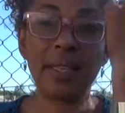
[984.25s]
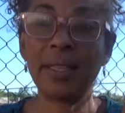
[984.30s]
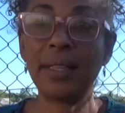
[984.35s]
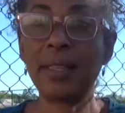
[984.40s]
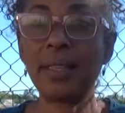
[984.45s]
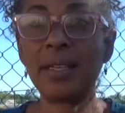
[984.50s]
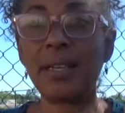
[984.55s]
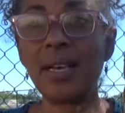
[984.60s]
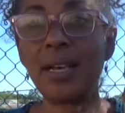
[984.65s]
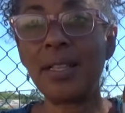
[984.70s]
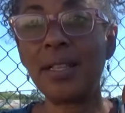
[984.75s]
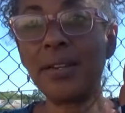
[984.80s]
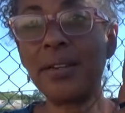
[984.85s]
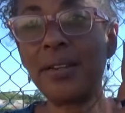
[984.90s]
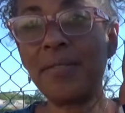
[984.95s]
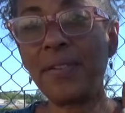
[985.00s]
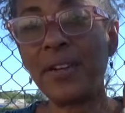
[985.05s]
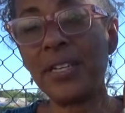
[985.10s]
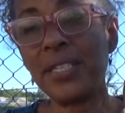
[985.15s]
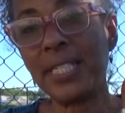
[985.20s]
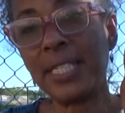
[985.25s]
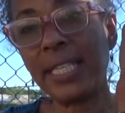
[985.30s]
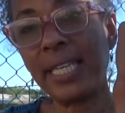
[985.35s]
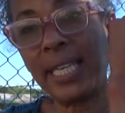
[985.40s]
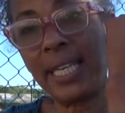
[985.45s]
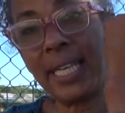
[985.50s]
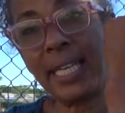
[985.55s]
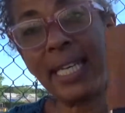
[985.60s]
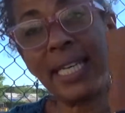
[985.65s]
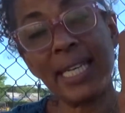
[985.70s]
The color of our
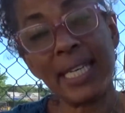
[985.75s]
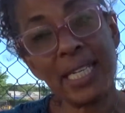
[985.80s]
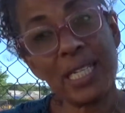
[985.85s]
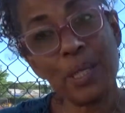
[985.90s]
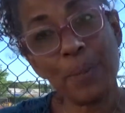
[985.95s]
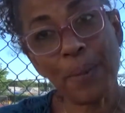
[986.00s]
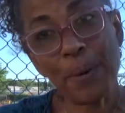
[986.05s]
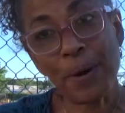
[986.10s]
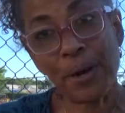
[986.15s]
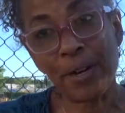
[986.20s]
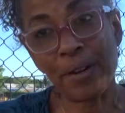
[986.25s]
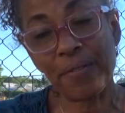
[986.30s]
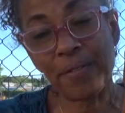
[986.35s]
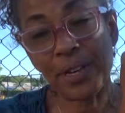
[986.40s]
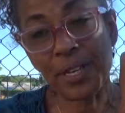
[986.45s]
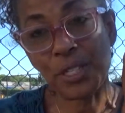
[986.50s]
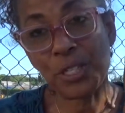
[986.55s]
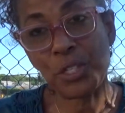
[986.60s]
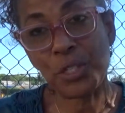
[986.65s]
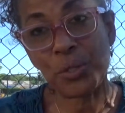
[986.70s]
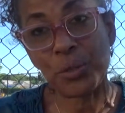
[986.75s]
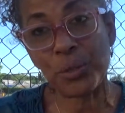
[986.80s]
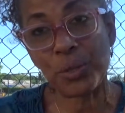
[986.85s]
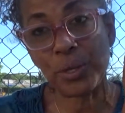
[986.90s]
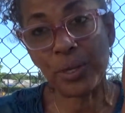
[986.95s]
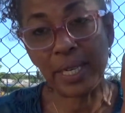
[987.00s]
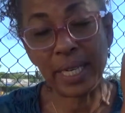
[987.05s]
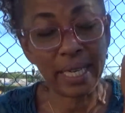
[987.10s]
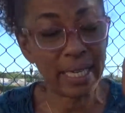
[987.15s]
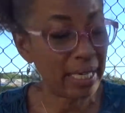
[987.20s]
skin is part of our
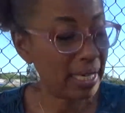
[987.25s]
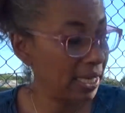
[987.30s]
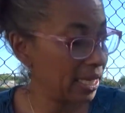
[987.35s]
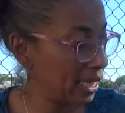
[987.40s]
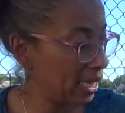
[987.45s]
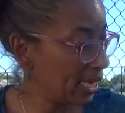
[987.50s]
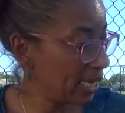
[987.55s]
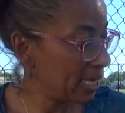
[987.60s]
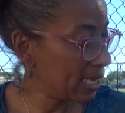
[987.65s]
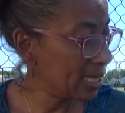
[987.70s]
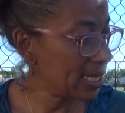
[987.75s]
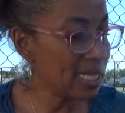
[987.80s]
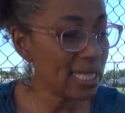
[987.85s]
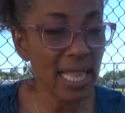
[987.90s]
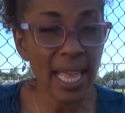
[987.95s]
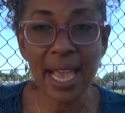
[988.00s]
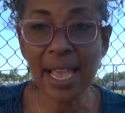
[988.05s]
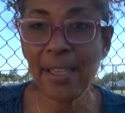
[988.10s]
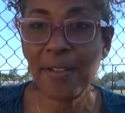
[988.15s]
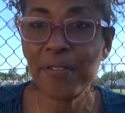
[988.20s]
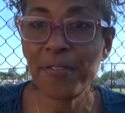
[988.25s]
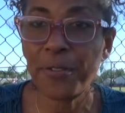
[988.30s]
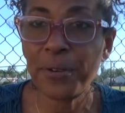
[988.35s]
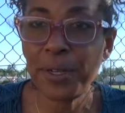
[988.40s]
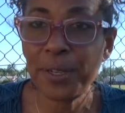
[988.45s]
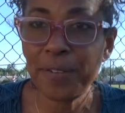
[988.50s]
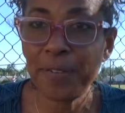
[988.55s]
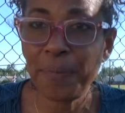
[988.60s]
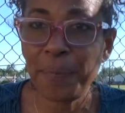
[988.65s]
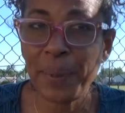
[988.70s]
story. His life would
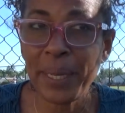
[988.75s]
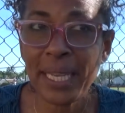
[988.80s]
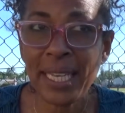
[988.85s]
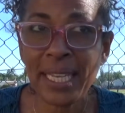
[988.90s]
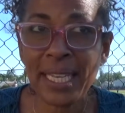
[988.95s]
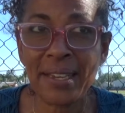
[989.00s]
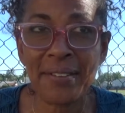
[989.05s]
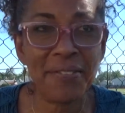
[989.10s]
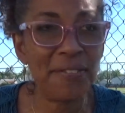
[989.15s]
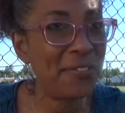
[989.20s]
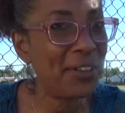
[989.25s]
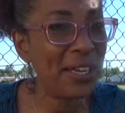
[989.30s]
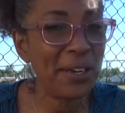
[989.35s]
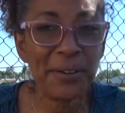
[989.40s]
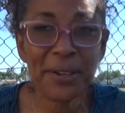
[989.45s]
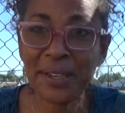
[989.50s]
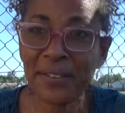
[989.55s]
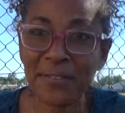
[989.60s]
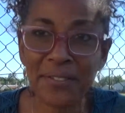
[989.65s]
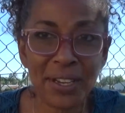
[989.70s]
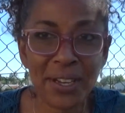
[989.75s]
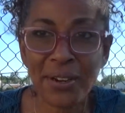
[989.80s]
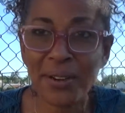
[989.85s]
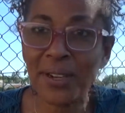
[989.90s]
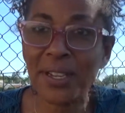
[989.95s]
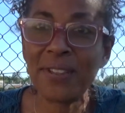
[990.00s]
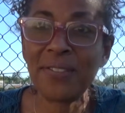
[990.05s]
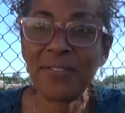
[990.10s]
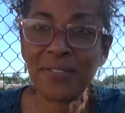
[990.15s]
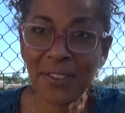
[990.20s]
have been very,
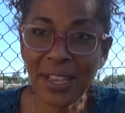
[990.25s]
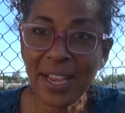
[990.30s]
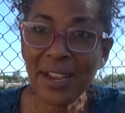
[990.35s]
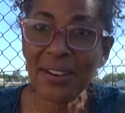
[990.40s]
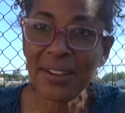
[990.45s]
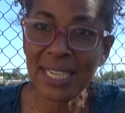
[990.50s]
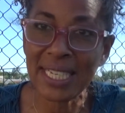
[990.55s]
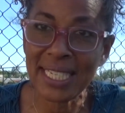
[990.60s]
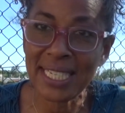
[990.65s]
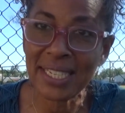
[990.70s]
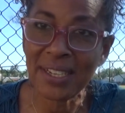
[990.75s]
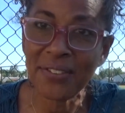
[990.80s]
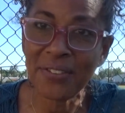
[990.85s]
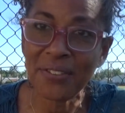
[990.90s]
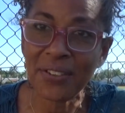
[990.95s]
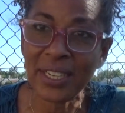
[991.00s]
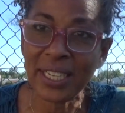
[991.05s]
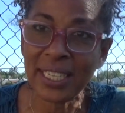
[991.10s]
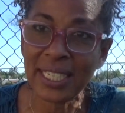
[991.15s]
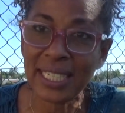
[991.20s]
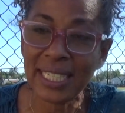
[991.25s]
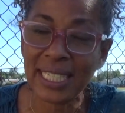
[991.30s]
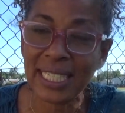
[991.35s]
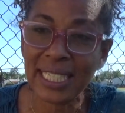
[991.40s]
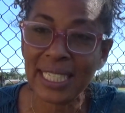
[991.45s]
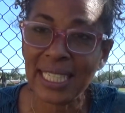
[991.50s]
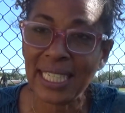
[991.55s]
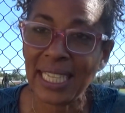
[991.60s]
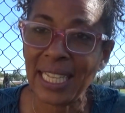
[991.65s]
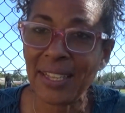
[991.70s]
very, very different
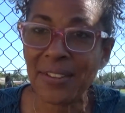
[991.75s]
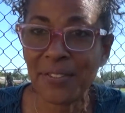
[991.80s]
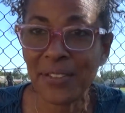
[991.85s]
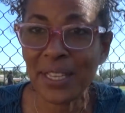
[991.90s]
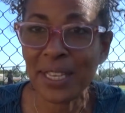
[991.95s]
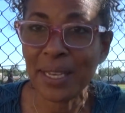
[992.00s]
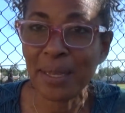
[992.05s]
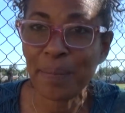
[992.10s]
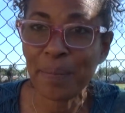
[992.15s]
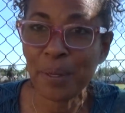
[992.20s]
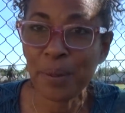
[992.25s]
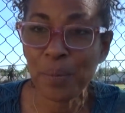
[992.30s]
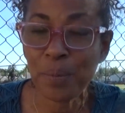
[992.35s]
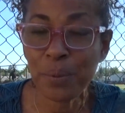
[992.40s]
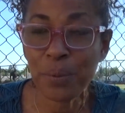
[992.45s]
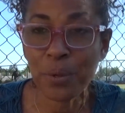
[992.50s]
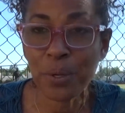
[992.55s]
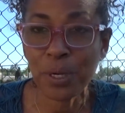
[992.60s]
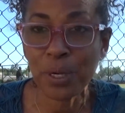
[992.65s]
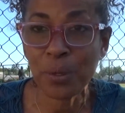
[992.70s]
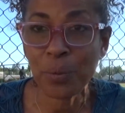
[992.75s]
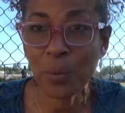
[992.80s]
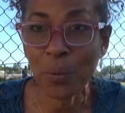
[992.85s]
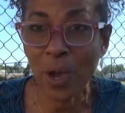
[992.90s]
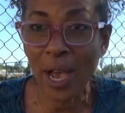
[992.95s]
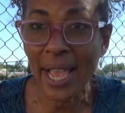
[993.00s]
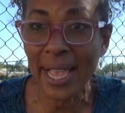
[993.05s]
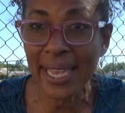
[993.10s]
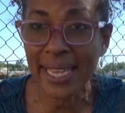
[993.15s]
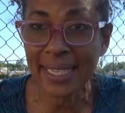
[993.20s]
if he had been born
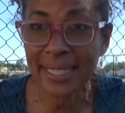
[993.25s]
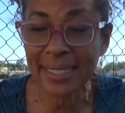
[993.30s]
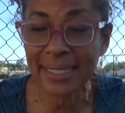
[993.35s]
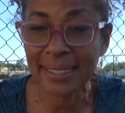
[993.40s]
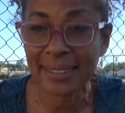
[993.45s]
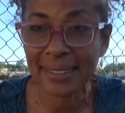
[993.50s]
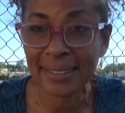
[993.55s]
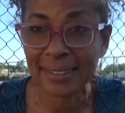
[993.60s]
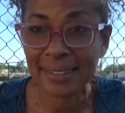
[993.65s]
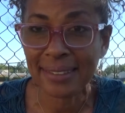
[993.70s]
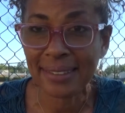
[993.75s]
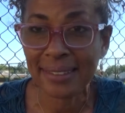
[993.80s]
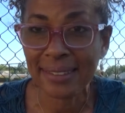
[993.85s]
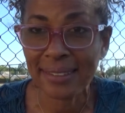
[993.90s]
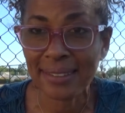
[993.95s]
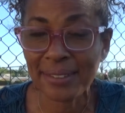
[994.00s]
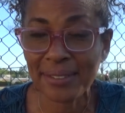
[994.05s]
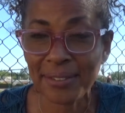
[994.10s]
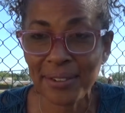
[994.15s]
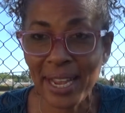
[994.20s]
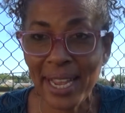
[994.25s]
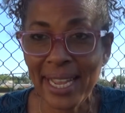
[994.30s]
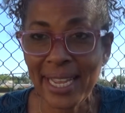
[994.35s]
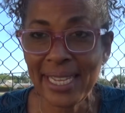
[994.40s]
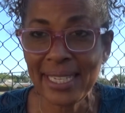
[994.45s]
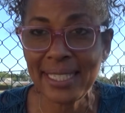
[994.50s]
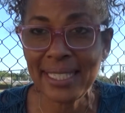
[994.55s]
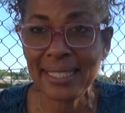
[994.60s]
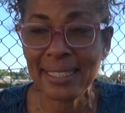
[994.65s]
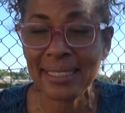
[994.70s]
white,
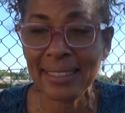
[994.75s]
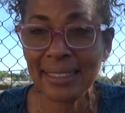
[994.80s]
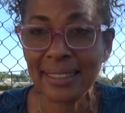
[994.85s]
right?